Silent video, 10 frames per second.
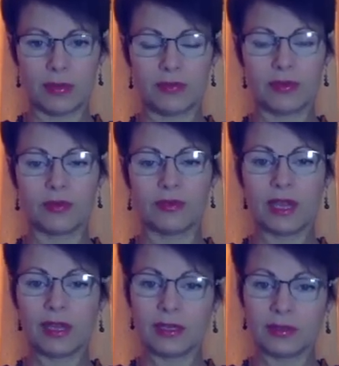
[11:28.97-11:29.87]
If you've
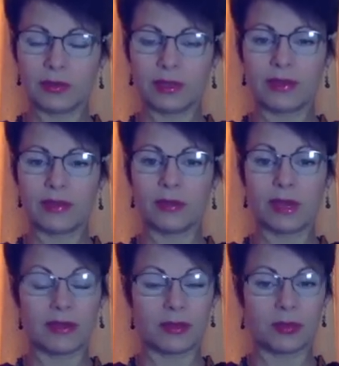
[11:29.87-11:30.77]
done it with
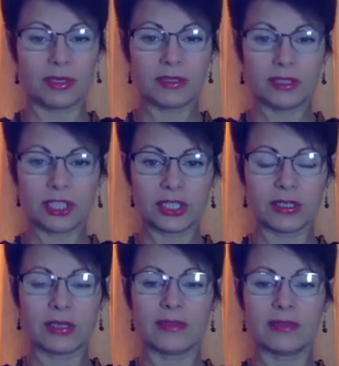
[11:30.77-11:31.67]
other
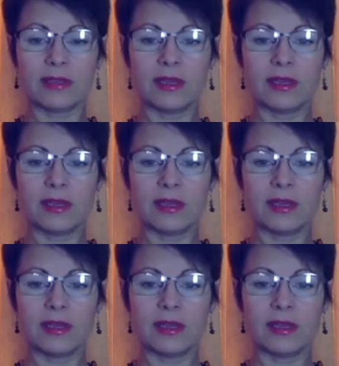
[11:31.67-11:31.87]
practitioners,